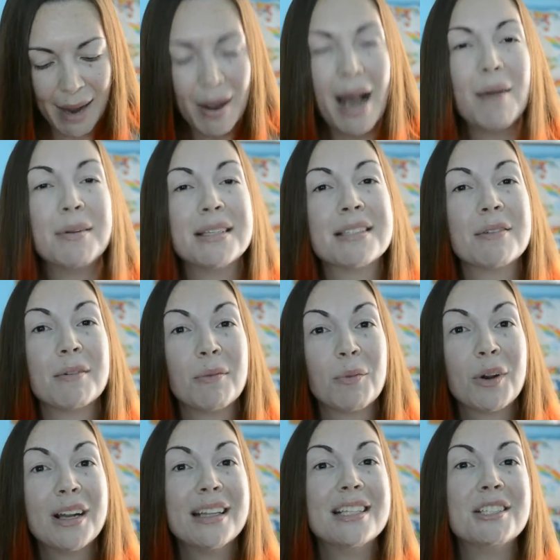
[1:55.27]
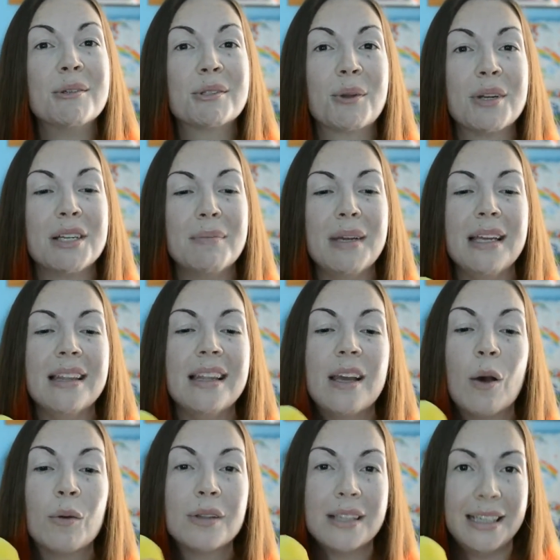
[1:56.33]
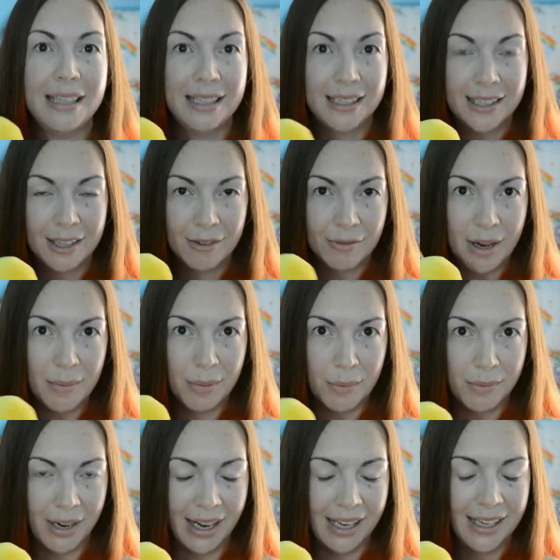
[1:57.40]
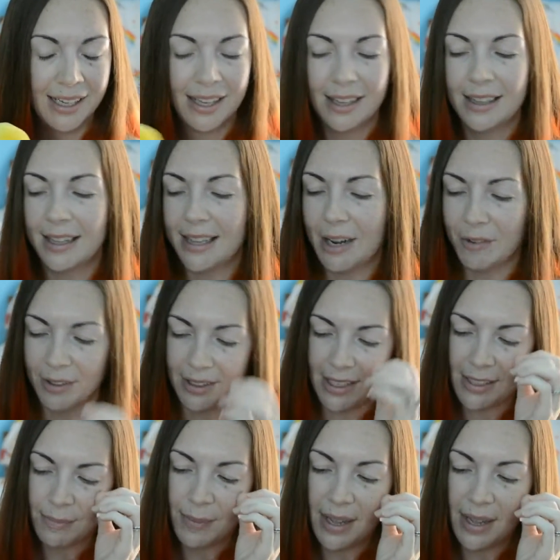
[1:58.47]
I was worried that she was going to be the only Rainbow Brite that they released,